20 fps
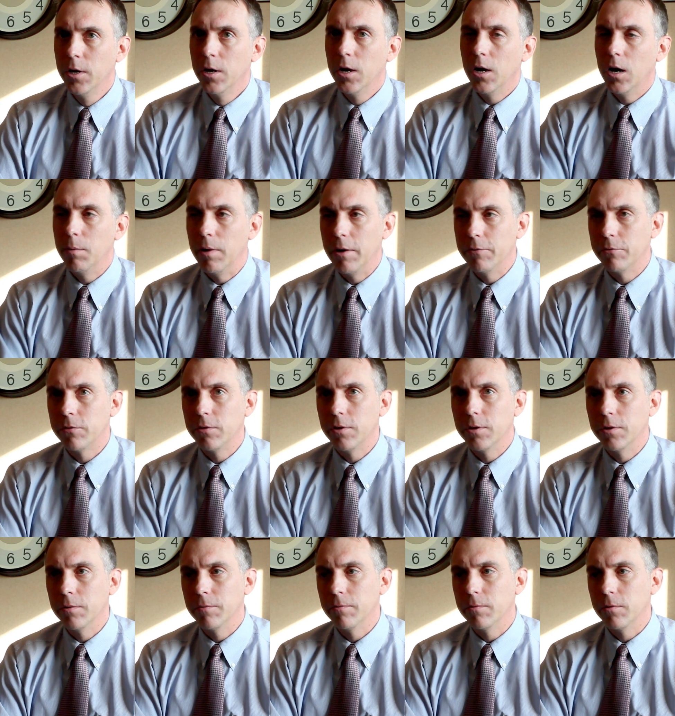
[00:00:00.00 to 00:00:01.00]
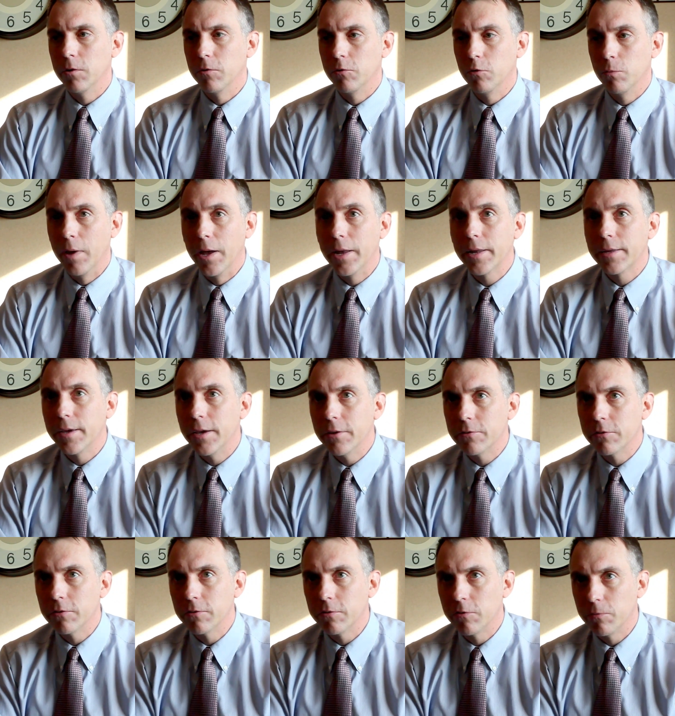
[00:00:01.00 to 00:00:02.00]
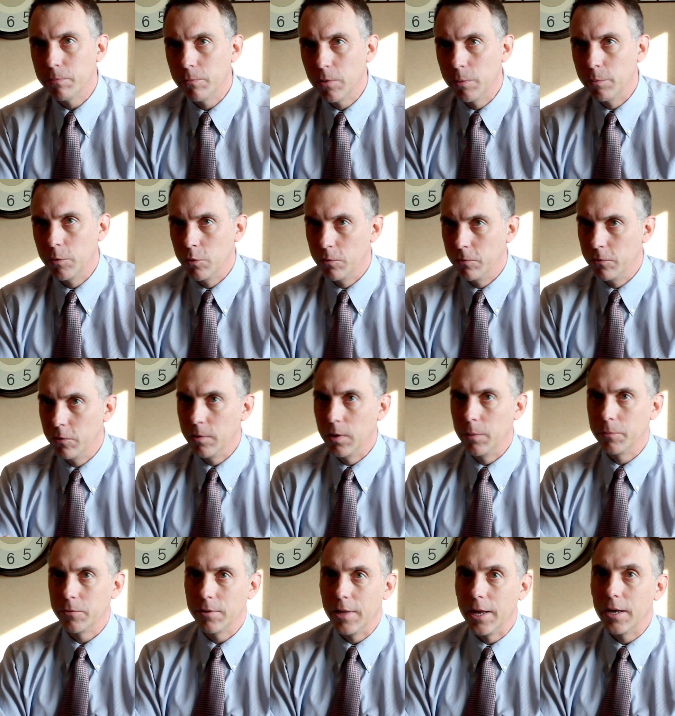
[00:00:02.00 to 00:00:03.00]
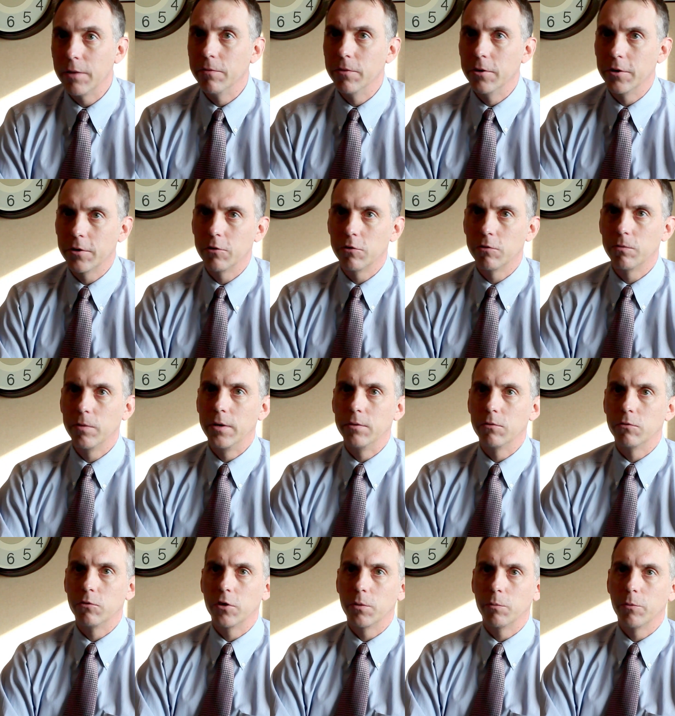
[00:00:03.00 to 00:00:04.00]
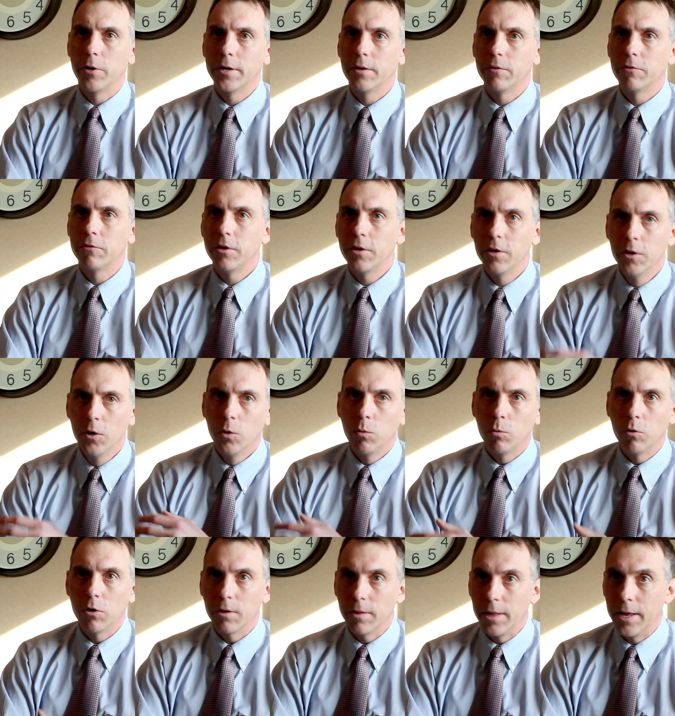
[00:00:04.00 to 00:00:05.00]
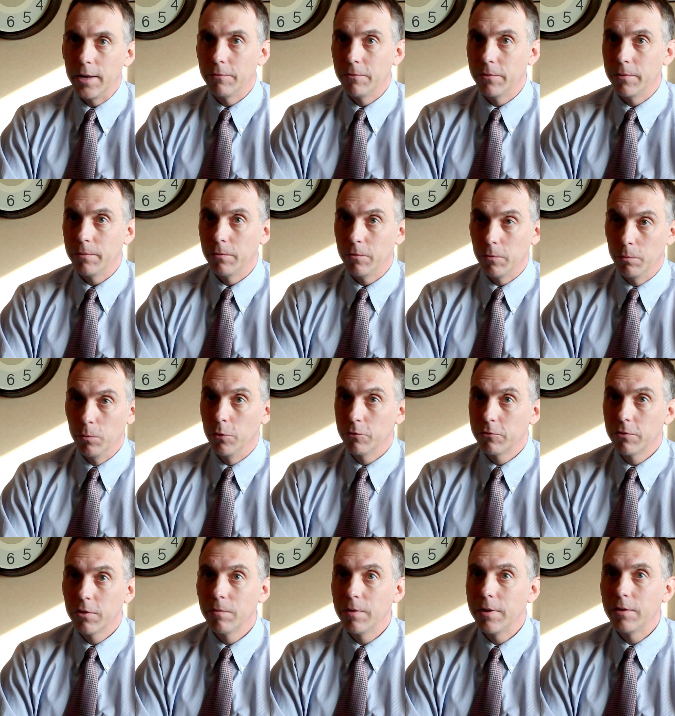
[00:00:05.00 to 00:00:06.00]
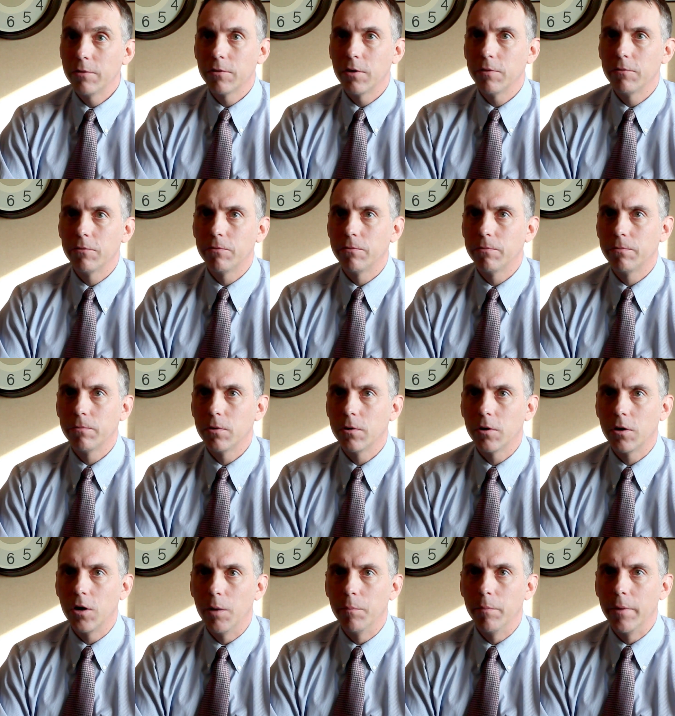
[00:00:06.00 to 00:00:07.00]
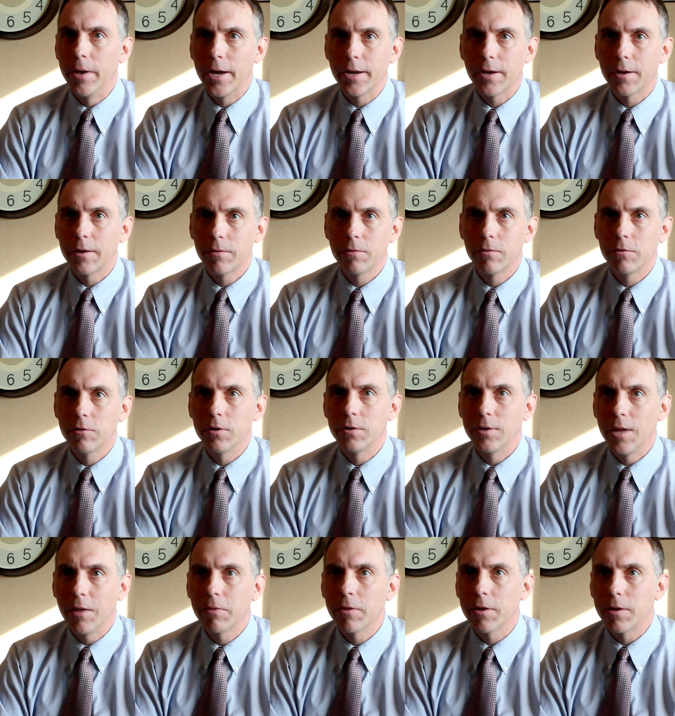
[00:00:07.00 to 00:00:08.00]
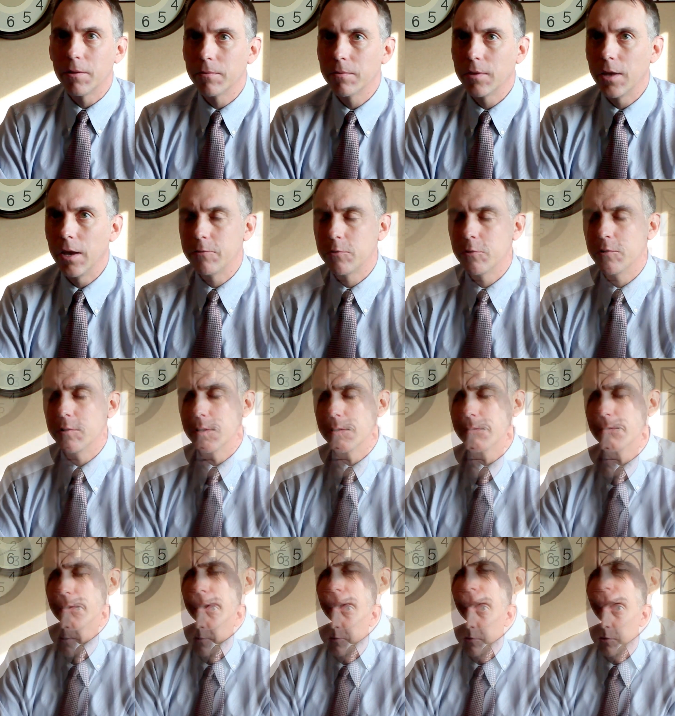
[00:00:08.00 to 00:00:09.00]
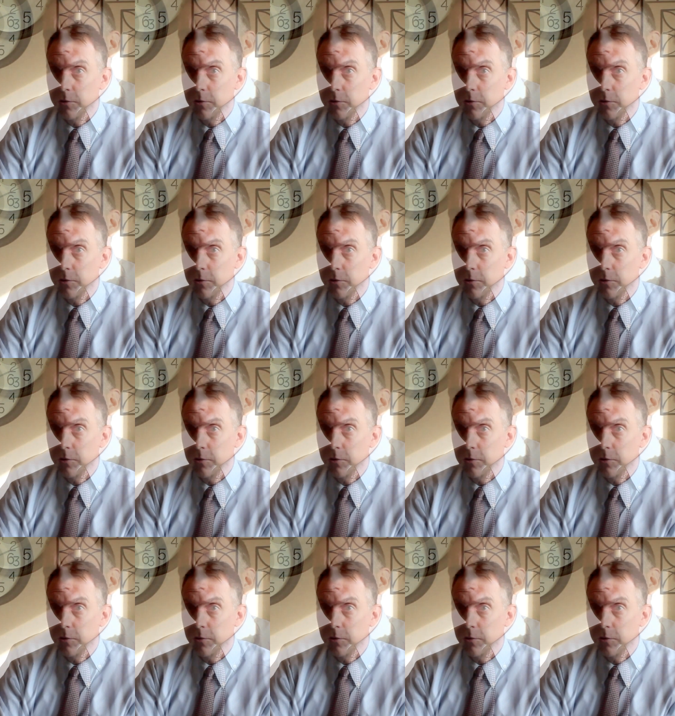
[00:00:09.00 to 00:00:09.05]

I've seen dramatic cases of women who've developed a lot of varicose veins during pregnancy, where most of the veins have gone back to nothing after delivery.